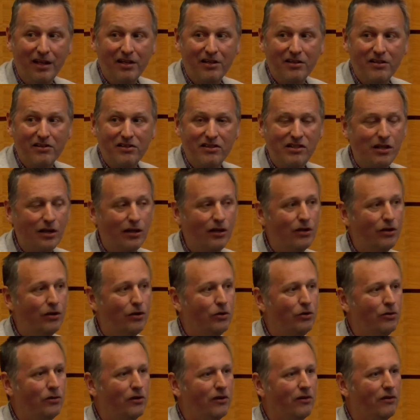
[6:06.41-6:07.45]
So
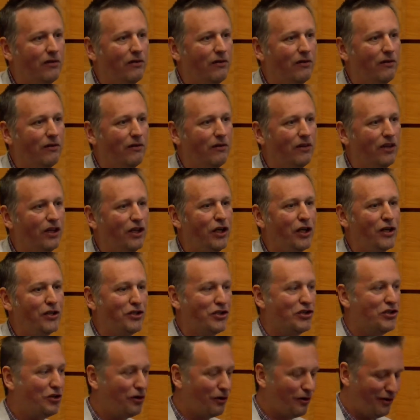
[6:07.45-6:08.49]
the
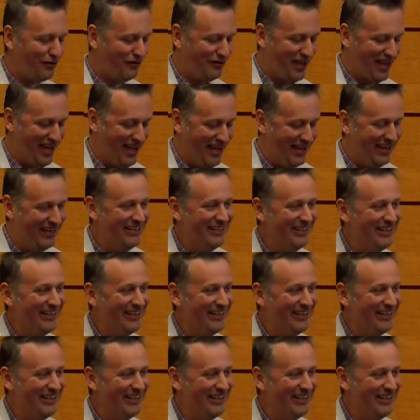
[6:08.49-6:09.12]
concern then